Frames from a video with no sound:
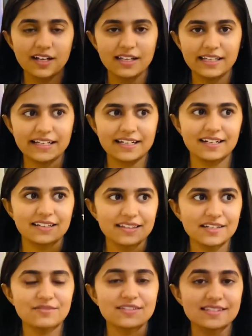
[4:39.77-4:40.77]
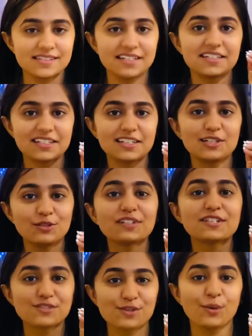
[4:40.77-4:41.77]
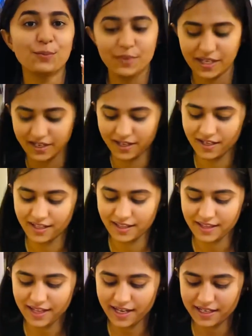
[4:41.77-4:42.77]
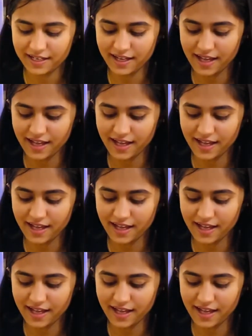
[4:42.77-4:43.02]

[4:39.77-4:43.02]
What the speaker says: Like, that was literally looking so big, and